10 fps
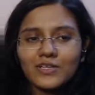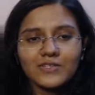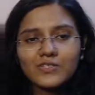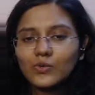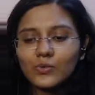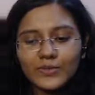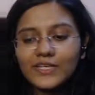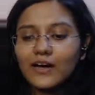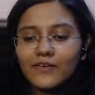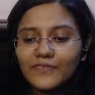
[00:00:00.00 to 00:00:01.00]
So
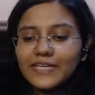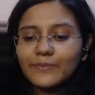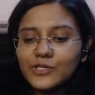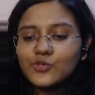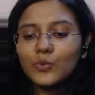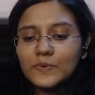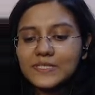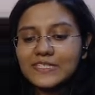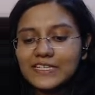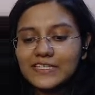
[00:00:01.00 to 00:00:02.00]
yeah, very much what we
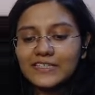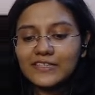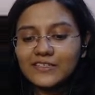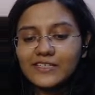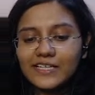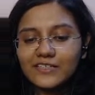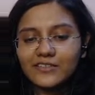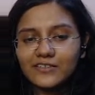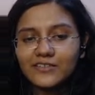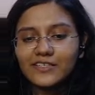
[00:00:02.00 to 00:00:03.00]
see in the narrator
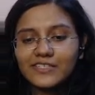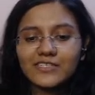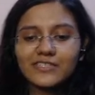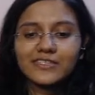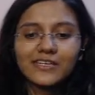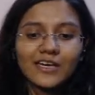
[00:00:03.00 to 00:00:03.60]
here is this